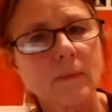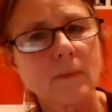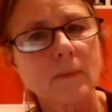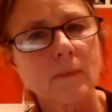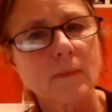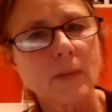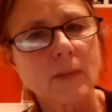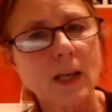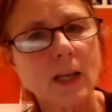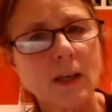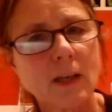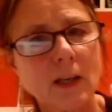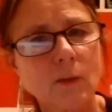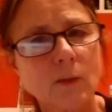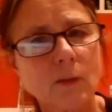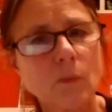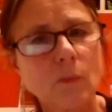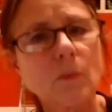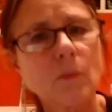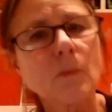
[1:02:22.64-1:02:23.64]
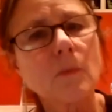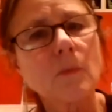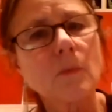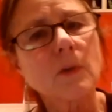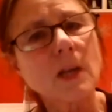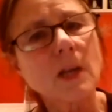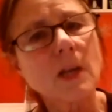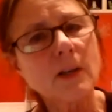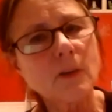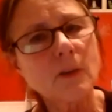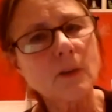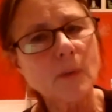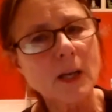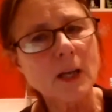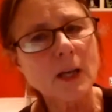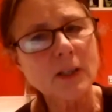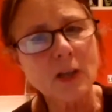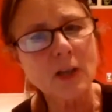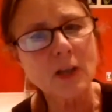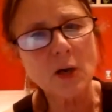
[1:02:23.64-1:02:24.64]
Again, let your
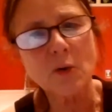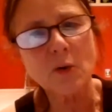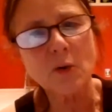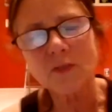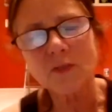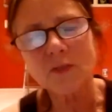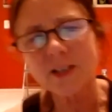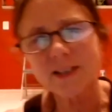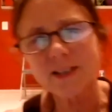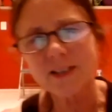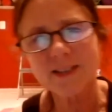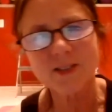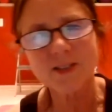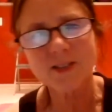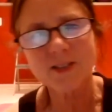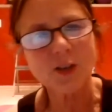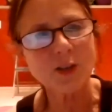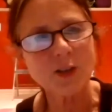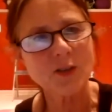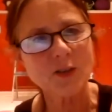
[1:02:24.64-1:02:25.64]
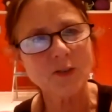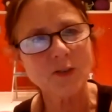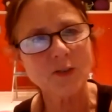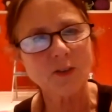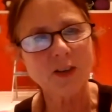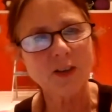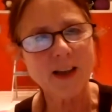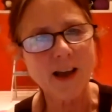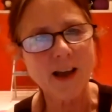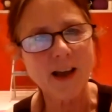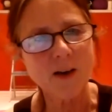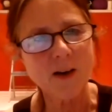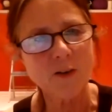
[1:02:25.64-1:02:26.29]
mind know that it's just for now.